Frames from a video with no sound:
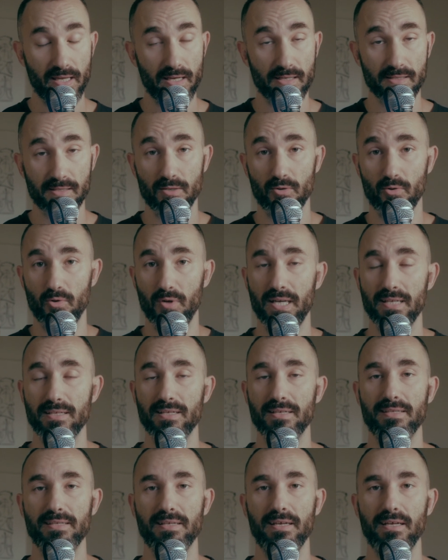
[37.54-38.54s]
So as
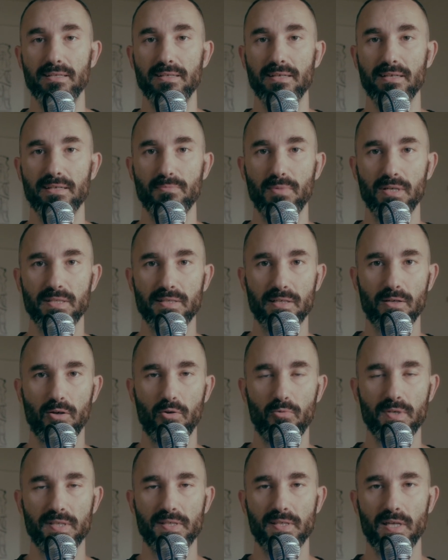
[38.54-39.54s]
I said, 6 months ago
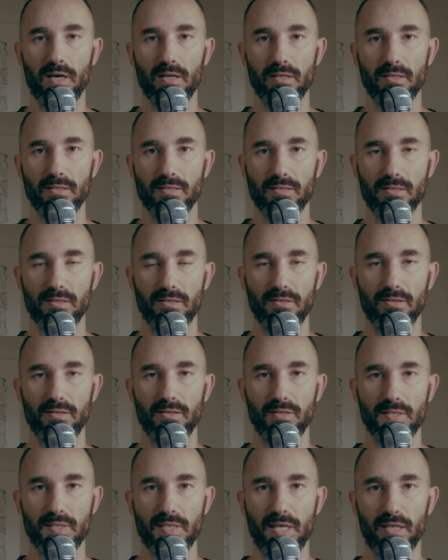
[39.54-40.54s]
we started
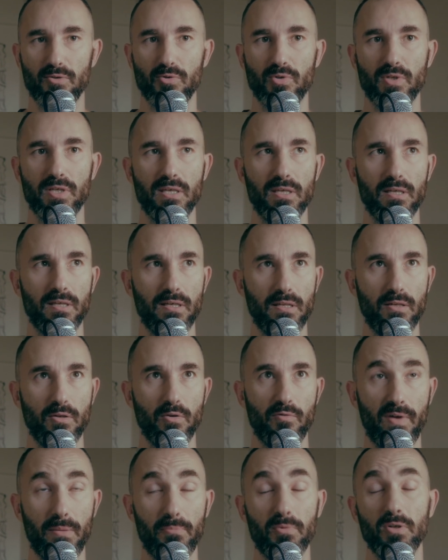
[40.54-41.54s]
Satoshi in
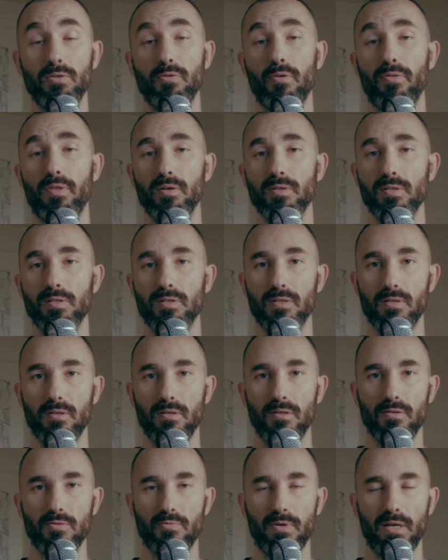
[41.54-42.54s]
November
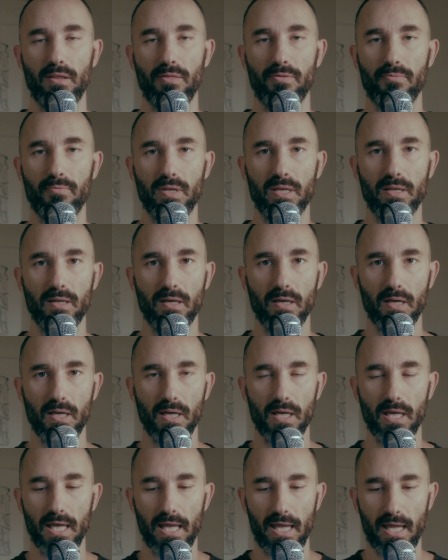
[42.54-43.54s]
2023,
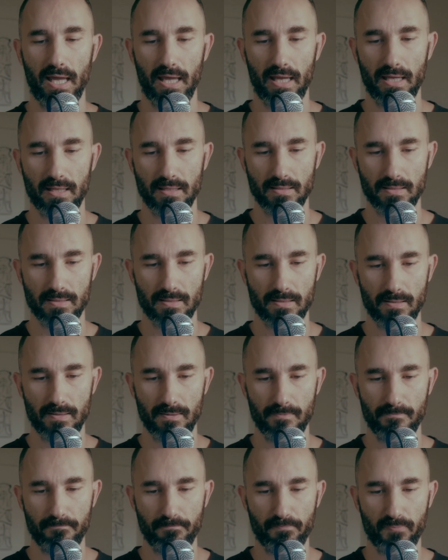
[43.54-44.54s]
and
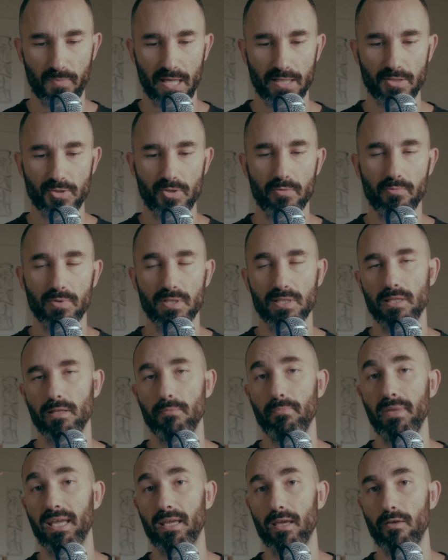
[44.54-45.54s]
actually was in the
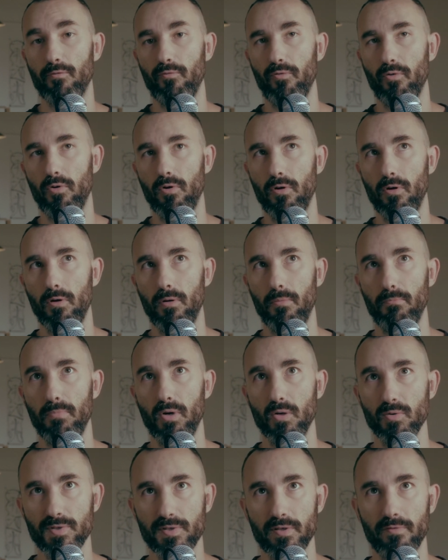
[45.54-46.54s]
making for
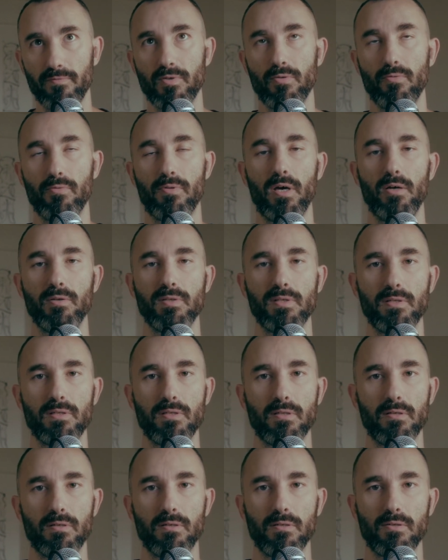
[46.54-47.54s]
most of
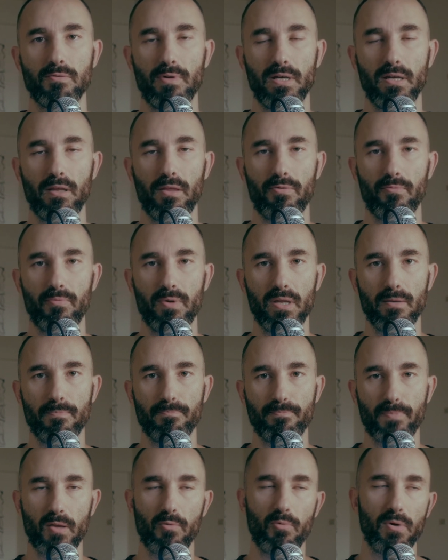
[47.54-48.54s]
2023,
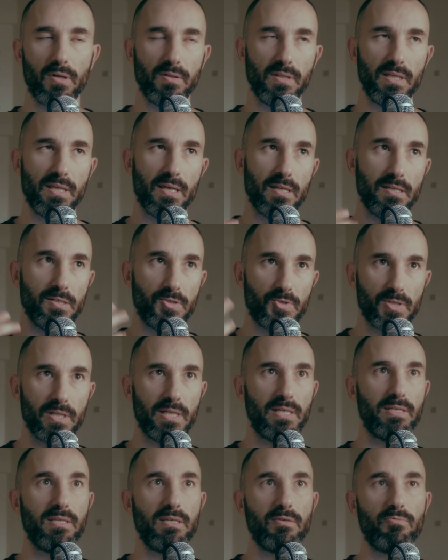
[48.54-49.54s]
with the initial
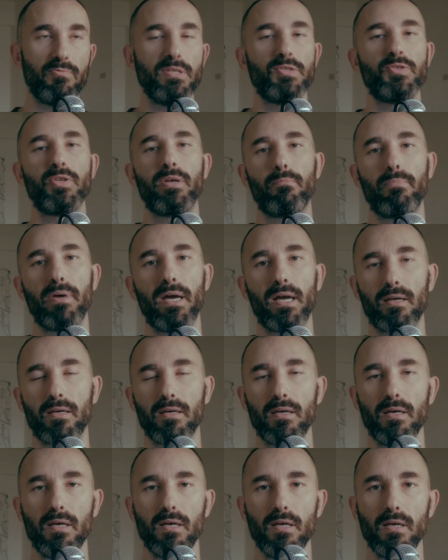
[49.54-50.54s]
idea reaching back
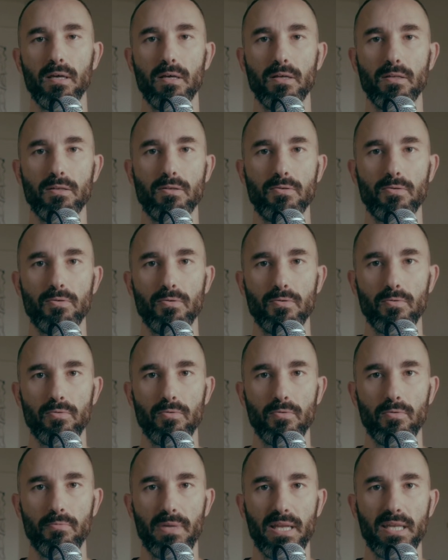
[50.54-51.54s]

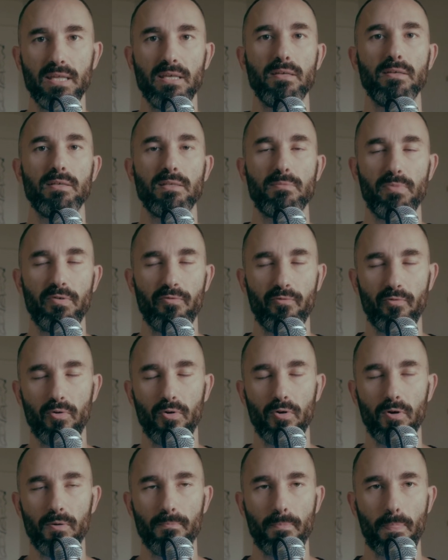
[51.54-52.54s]
to many years
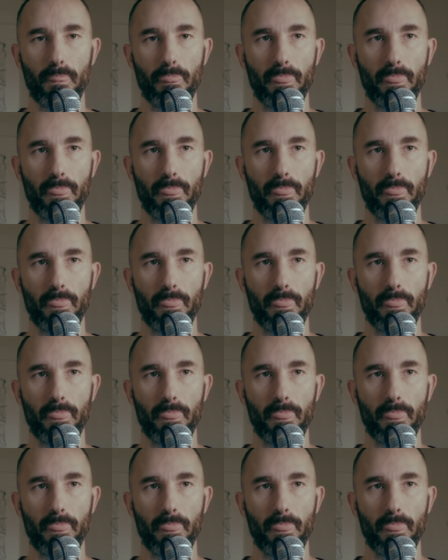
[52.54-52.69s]
before